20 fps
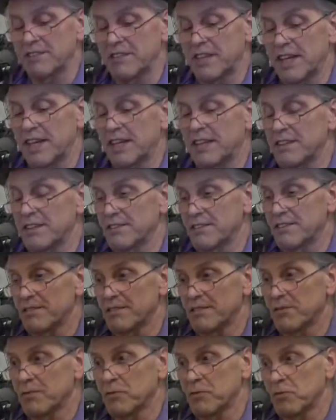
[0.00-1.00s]
that
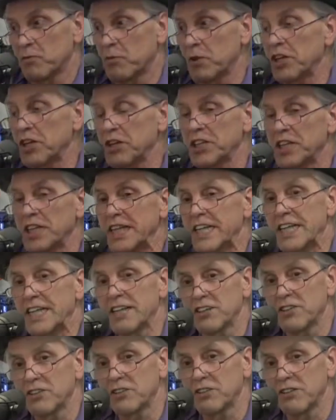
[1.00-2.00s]
we couldn't get
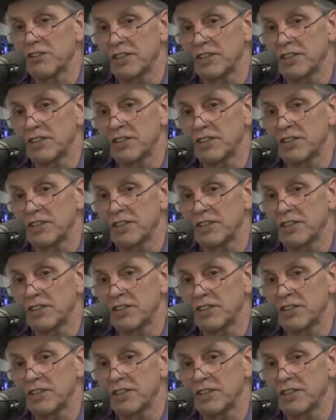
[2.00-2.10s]
into